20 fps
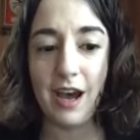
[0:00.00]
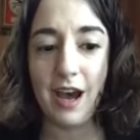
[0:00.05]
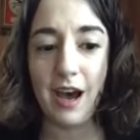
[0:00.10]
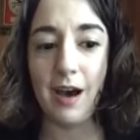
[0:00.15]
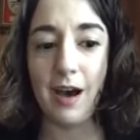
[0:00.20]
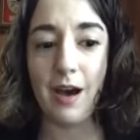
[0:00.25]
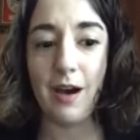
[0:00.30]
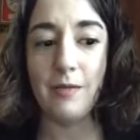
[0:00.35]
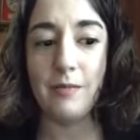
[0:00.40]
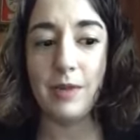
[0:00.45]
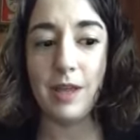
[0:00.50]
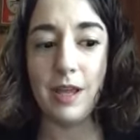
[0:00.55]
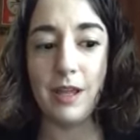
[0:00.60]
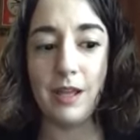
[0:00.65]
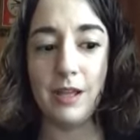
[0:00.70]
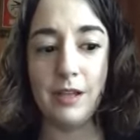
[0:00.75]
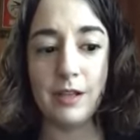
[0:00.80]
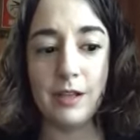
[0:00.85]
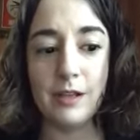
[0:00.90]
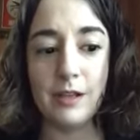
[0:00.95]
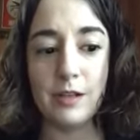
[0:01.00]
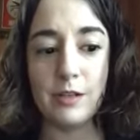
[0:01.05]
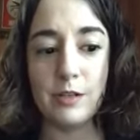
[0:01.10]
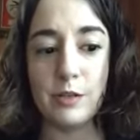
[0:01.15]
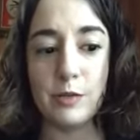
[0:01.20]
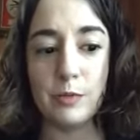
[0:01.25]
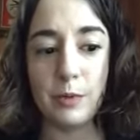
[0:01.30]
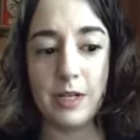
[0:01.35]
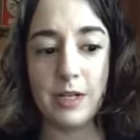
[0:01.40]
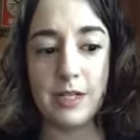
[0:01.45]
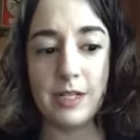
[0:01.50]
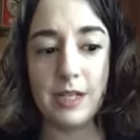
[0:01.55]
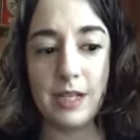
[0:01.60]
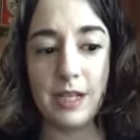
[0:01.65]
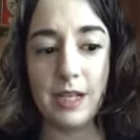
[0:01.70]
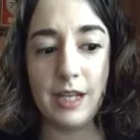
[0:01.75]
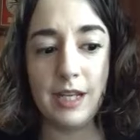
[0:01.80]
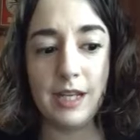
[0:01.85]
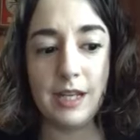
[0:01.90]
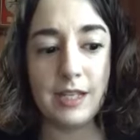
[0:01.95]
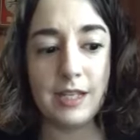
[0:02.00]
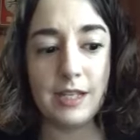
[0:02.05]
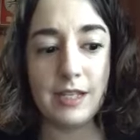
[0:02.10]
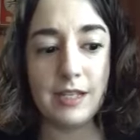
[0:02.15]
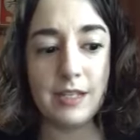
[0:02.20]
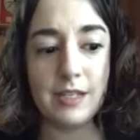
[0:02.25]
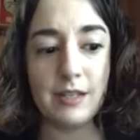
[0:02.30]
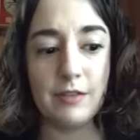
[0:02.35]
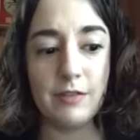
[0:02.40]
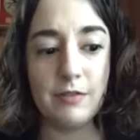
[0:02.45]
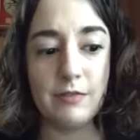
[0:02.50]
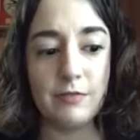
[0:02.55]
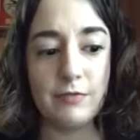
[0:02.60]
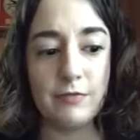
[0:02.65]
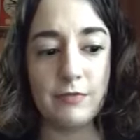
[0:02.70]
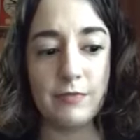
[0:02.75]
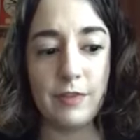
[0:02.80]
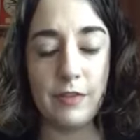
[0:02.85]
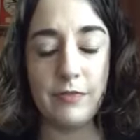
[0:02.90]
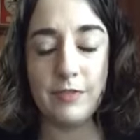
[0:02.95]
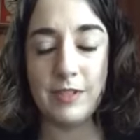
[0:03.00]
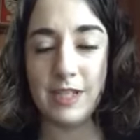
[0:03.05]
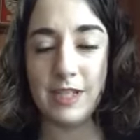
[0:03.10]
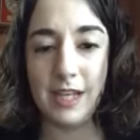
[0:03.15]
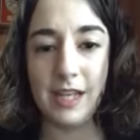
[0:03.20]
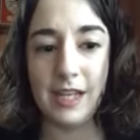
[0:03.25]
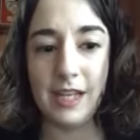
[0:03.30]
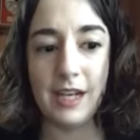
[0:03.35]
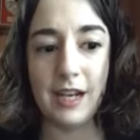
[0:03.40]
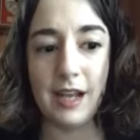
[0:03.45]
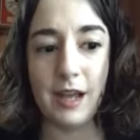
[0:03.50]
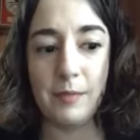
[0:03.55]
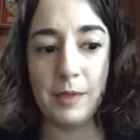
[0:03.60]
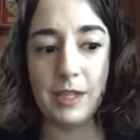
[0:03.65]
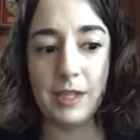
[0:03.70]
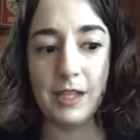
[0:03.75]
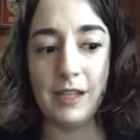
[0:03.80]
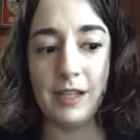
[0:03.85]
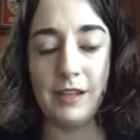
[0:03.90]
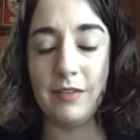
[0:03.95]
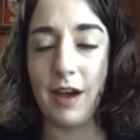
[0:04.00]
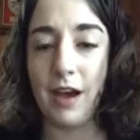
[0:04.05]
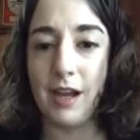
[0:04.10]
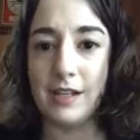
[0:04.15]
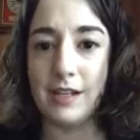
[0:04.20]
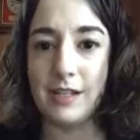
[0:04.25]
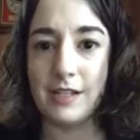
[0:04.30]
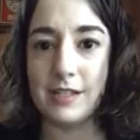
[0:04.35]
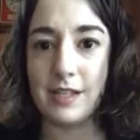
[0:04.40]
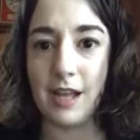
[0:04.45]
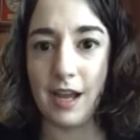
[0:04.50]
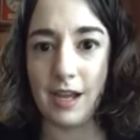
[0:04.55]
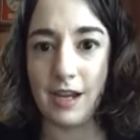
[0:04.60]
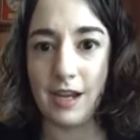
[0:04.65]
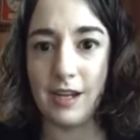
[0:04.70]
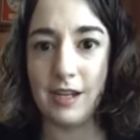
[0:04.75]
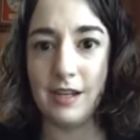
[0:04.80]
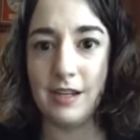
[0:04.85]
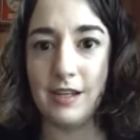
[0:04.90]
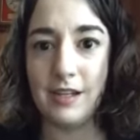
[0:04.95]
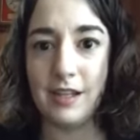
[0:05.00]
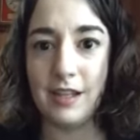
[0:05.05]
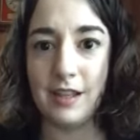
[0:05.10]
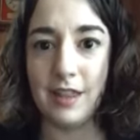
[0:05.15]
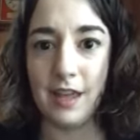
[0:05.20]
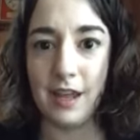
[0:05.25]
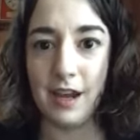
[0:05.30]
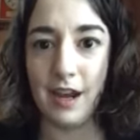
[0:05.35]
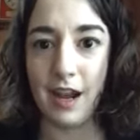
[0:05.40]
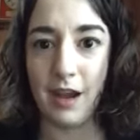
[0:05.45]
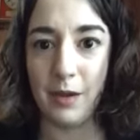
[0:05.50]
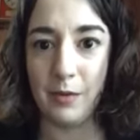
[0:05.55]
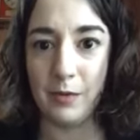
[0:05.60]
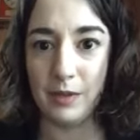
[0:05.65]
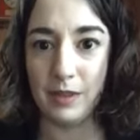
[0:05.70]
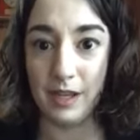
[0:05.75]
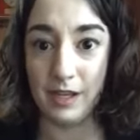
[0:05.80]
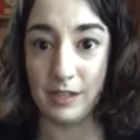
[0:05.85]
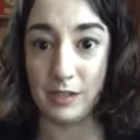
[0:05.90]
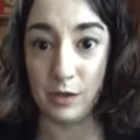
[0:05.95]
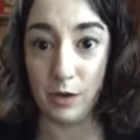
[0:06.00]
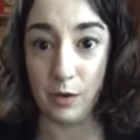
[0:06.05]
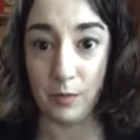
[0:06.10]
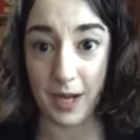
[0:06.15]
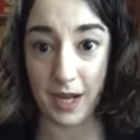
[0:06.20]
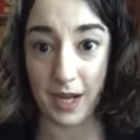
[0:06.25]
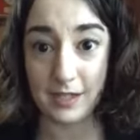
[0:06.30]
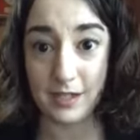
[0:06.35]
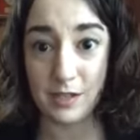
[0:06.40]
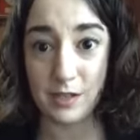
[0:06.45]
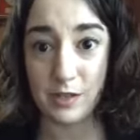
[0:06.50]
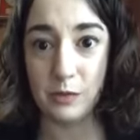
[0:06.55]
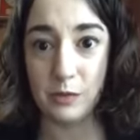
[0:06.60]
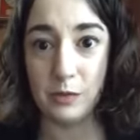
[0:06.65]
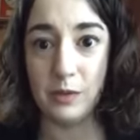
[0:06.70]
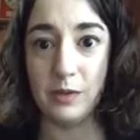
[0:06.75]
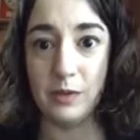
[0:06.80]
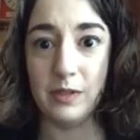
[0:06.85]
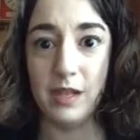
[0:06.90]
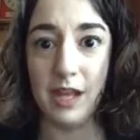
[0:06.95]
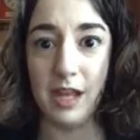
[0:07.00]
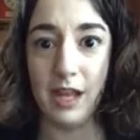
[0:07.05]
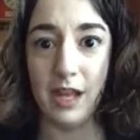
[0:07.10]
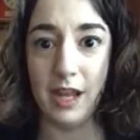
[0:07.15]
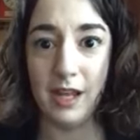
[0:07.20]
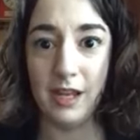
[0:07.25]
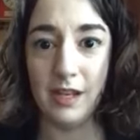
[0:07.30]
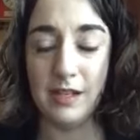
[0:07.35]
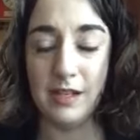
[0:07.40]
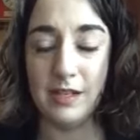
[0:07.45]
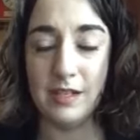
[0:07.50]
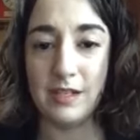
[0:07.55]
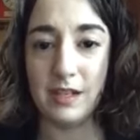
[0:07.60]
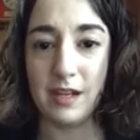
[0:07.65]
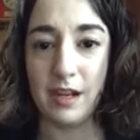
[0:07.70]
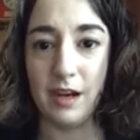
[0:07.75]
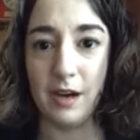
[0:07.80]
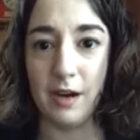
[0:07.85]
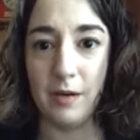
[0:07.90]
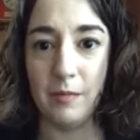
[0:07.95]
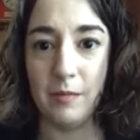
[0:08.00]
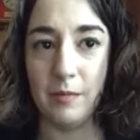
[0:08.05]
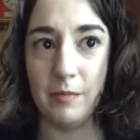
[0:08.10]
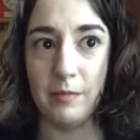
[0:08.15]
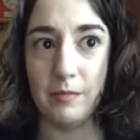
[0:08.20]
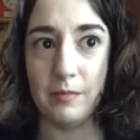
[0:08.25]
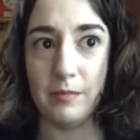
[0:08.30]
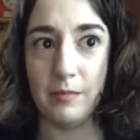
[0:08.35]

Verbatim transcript: Um, in 2015, I believe, I decided that I would like to go back to school and, um,